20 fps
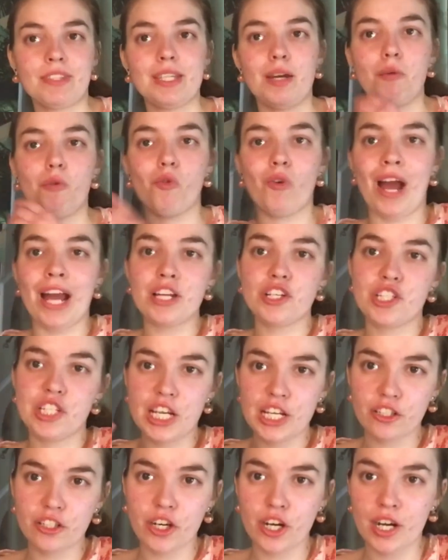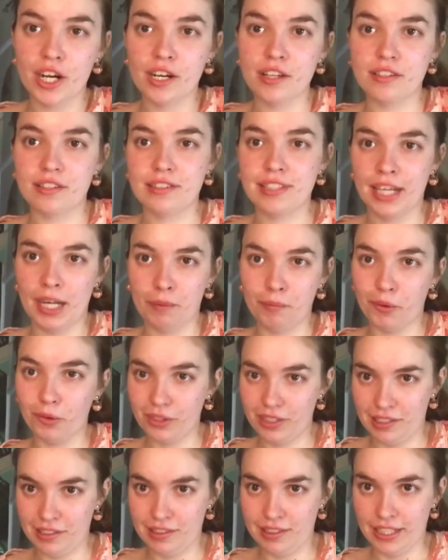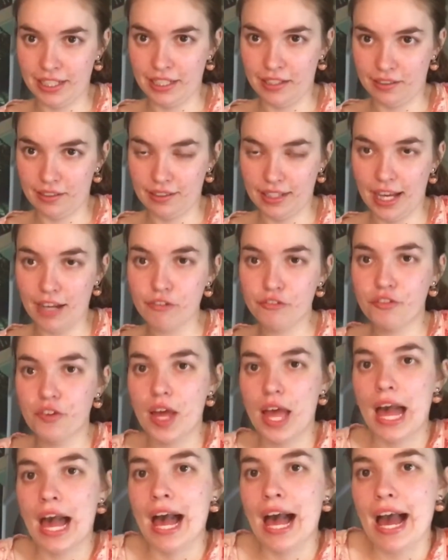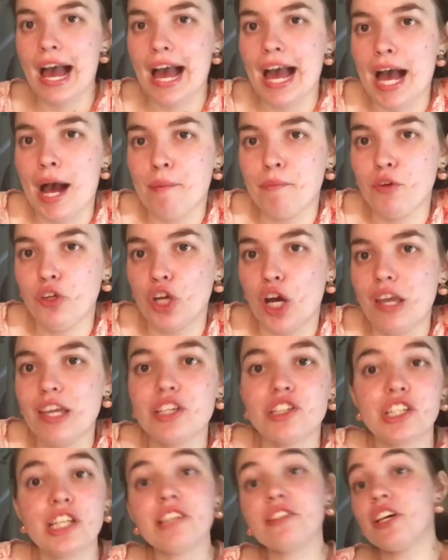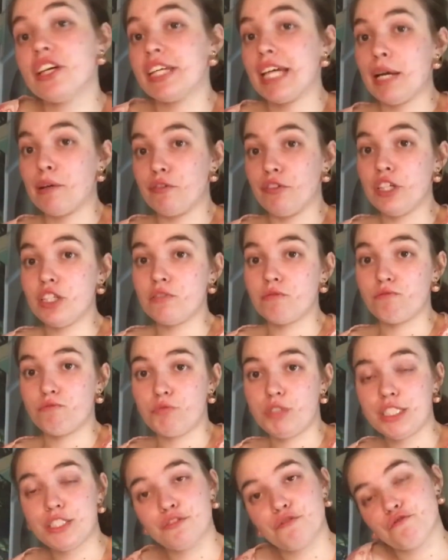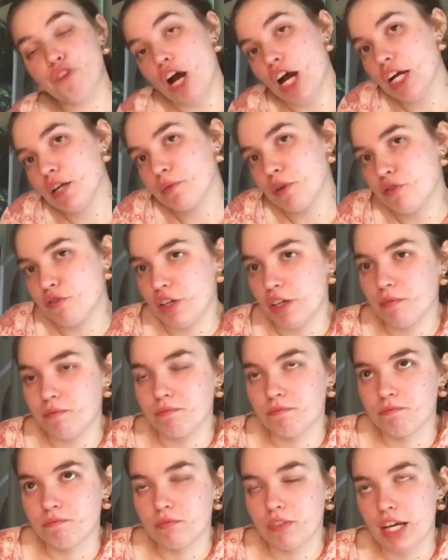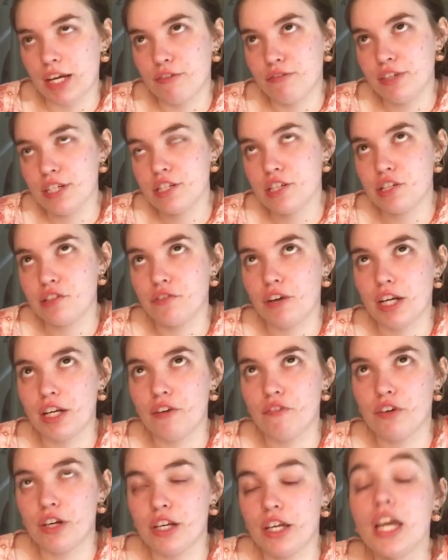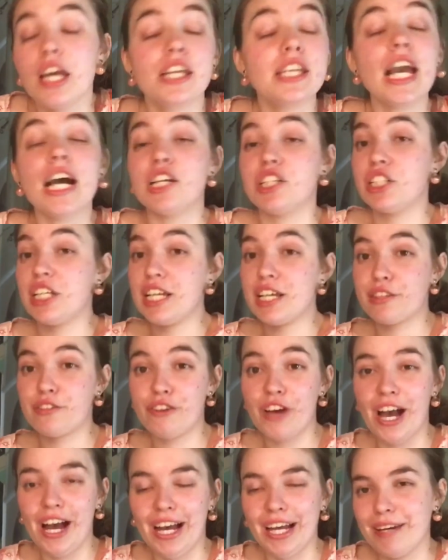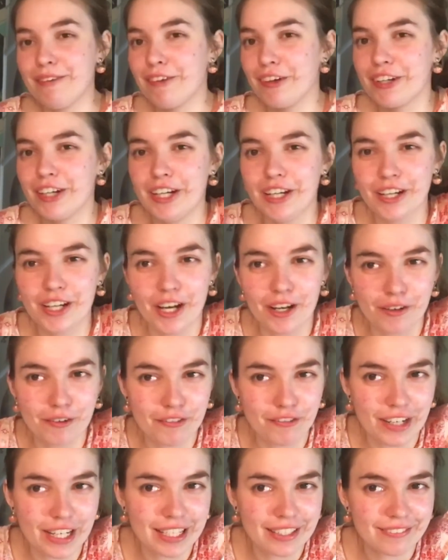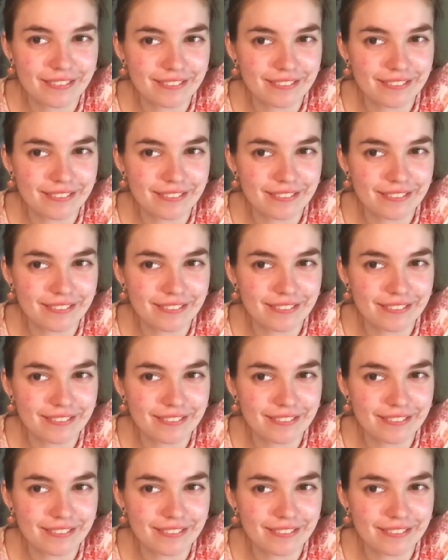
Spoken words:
right? She knows that I'm autistic and stuff. You know, and she's okay with it. She's fine with it. I think she's fine with it. Yeah, she is fine. I'm not going to go deep.